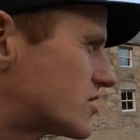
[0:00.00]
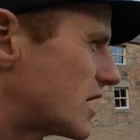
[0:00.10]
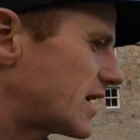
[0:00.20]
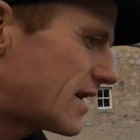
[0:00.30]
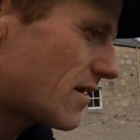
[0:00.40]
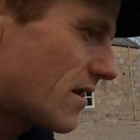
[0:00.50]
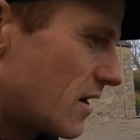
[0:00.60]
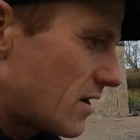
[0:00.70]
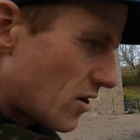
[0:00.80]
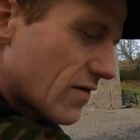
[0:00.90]
the side.
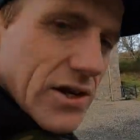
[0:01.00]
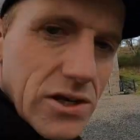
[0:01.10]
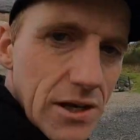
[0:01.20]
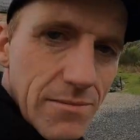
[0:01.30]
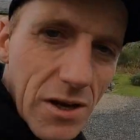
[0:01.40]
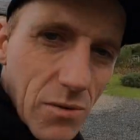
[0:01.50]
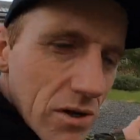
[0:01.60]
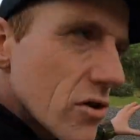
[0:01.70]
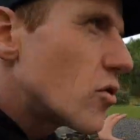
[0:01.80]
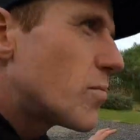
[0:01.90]
Obviously I'm not
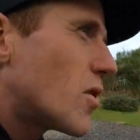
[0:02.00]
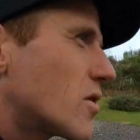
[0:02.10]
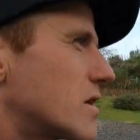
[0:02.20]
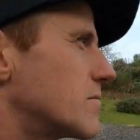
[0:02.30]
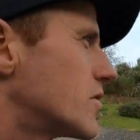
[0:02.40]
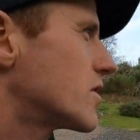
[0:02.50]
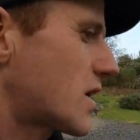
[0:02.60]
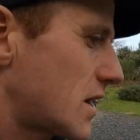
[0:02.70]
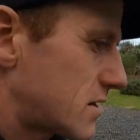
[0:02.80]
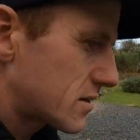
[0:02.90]
wanting to go poking about in
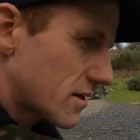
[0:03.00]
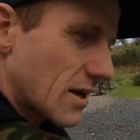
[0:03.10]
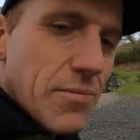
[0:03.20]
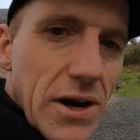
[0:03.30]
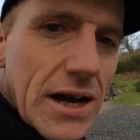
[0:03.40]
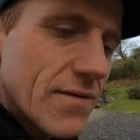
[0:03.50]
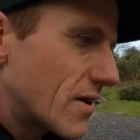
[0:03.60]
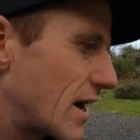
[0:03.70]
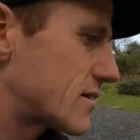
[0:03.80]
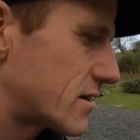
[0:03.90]
case it's like a
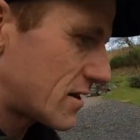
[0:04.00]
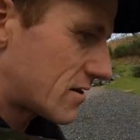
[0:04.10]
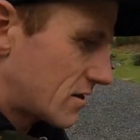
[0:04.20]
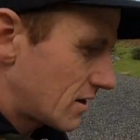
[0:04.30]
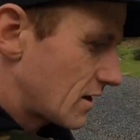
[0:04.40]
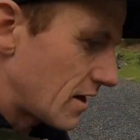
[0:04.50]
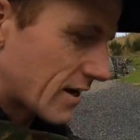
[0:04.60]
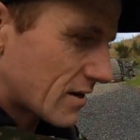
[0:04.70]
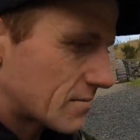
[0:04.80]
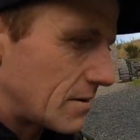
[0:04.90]
private residence. I
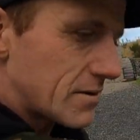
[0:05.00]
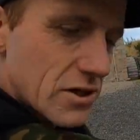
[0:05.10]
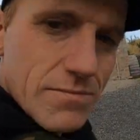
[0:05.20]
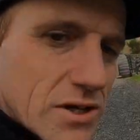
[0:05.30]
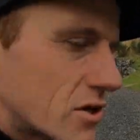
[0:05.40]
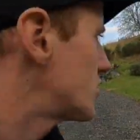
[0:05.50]
think it's maybe somebody's